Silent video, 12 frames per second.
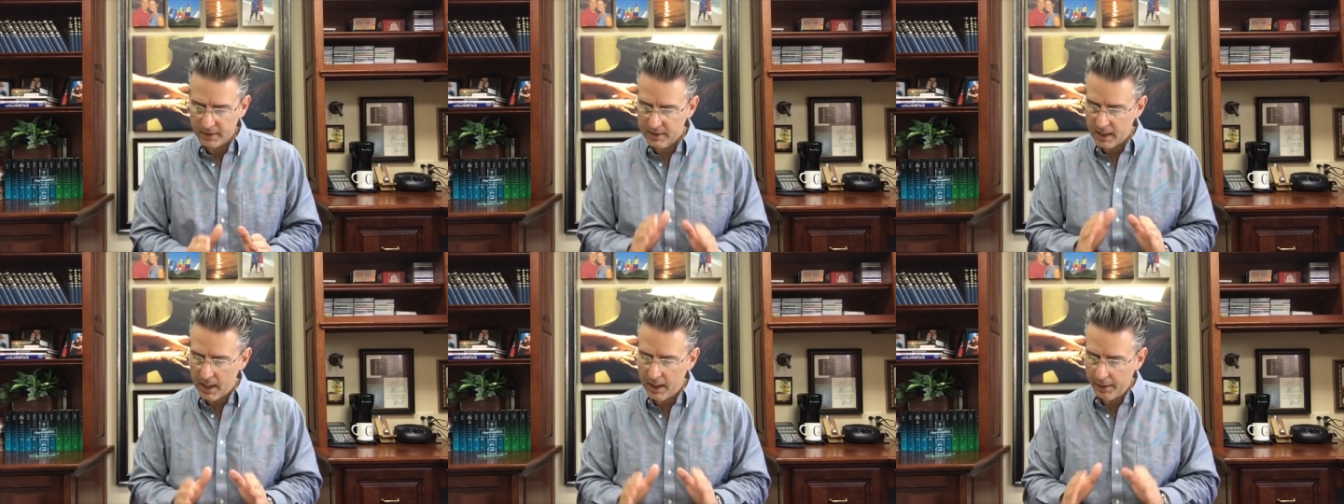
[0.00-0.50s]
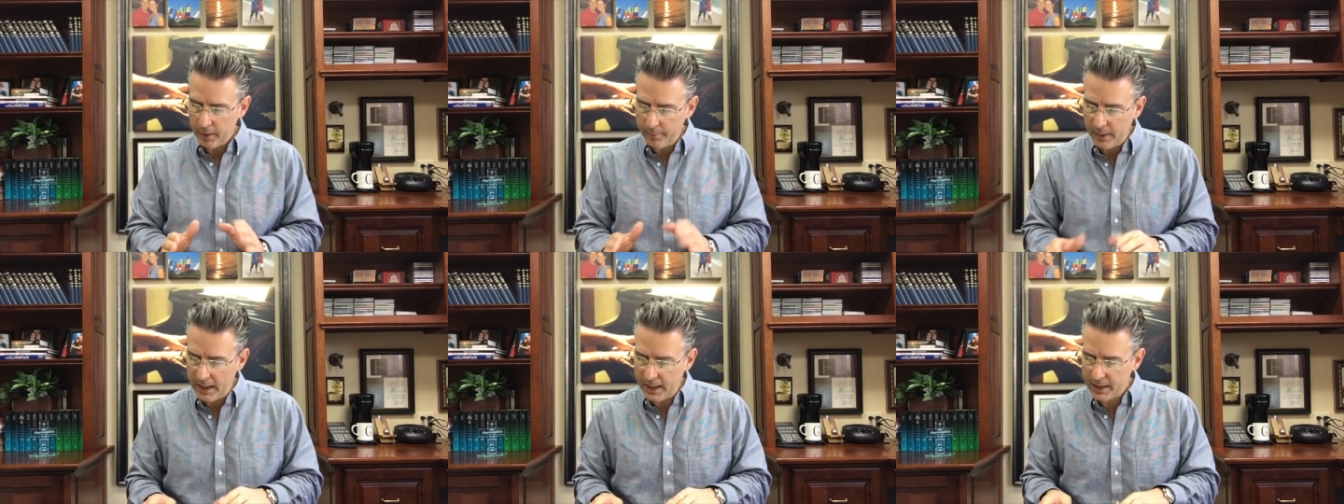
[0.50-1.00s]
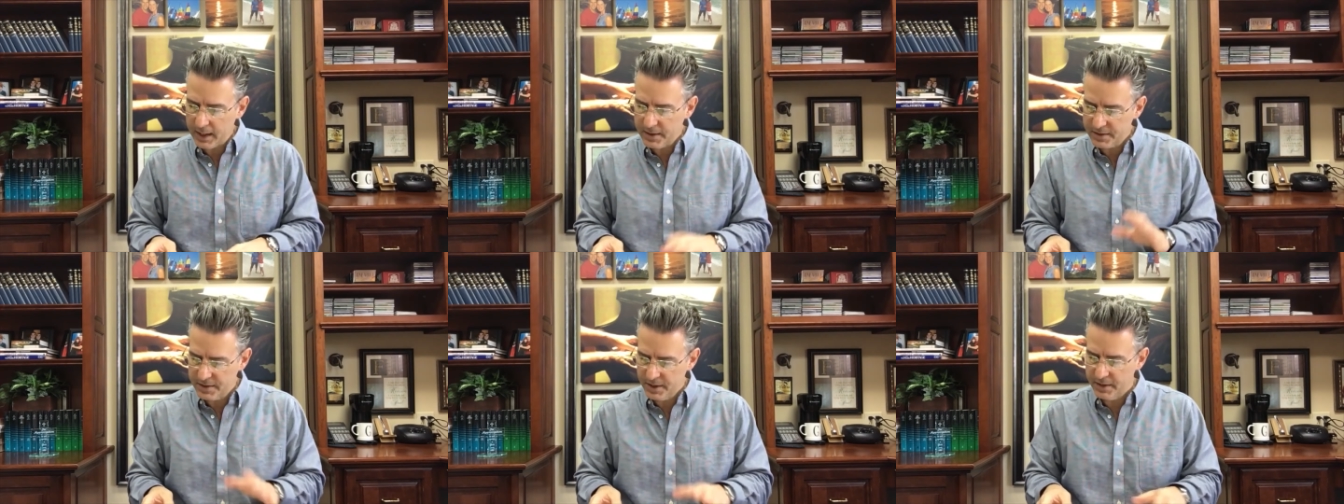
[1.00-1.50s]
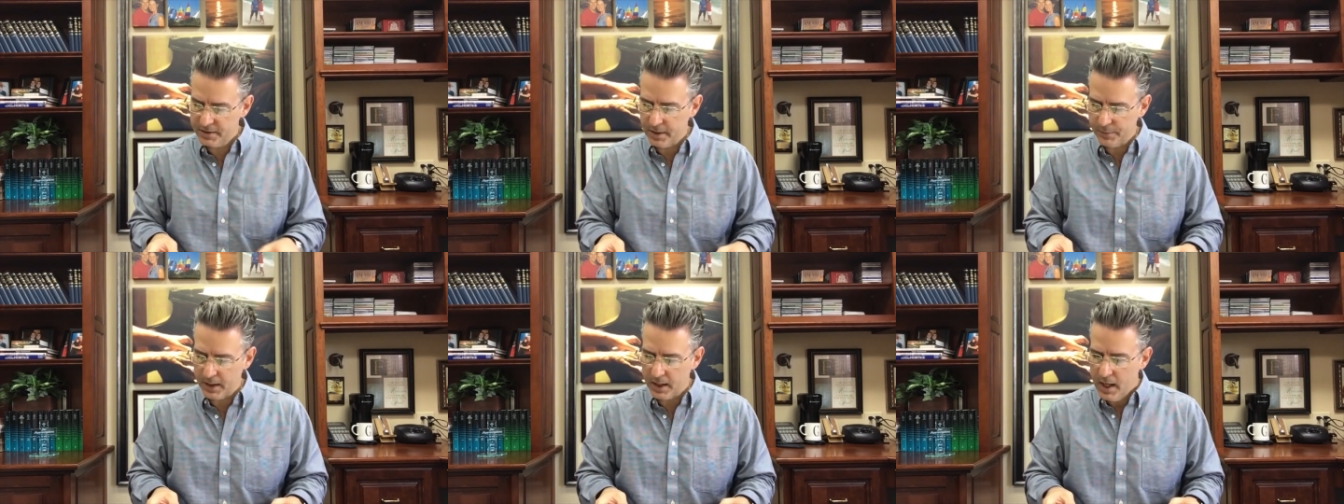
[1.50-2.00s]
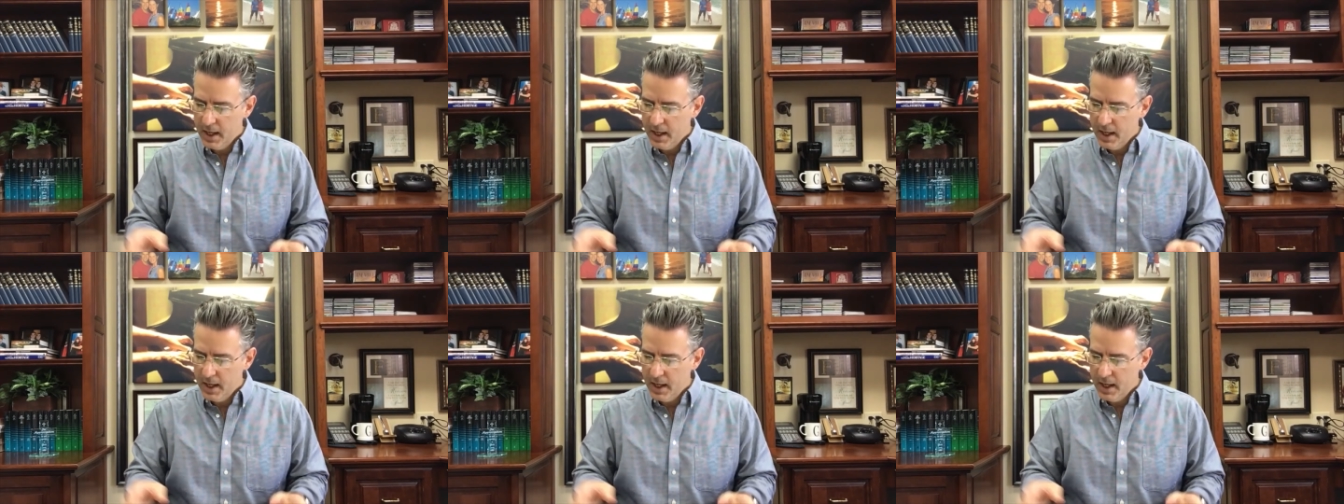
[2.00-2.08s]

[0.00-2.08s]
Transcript: God Almighty has done something.